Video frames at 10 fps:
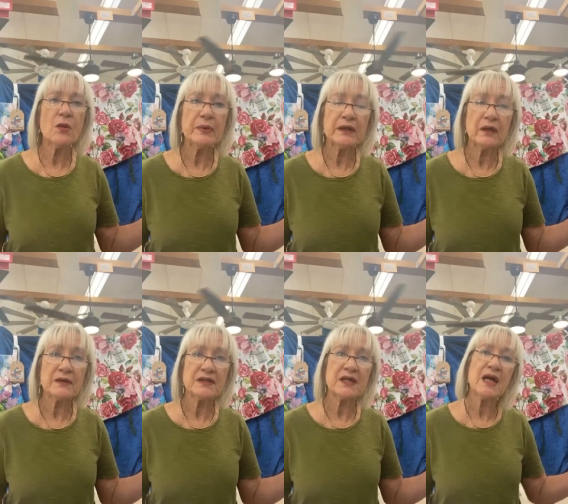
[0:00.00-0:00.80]
open
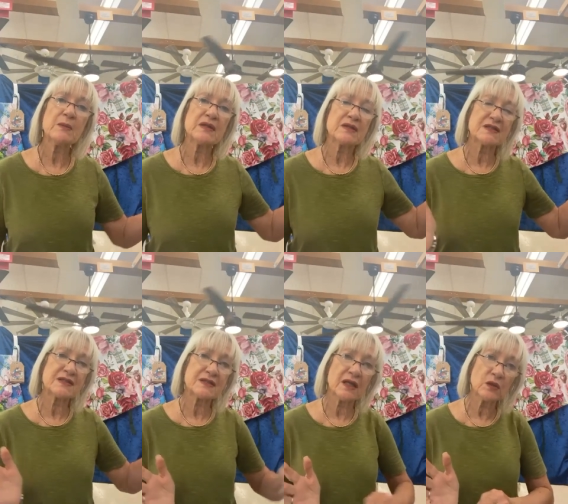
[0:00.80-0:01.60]
all the time and the
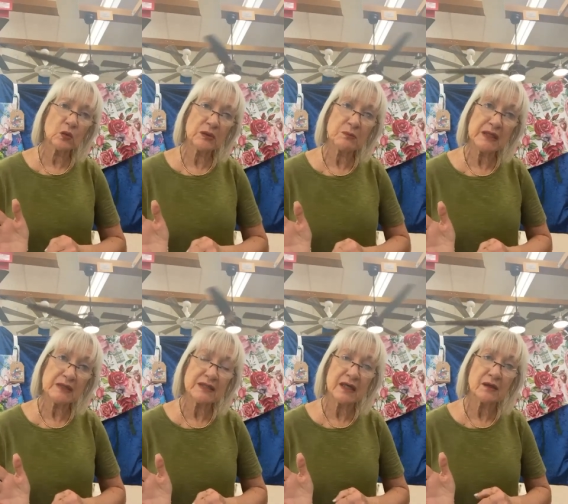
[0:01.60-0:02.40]
sun would
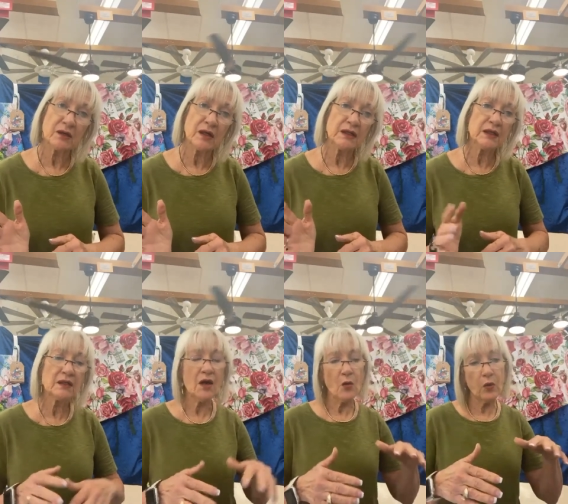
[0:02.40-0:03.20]
beat down on it.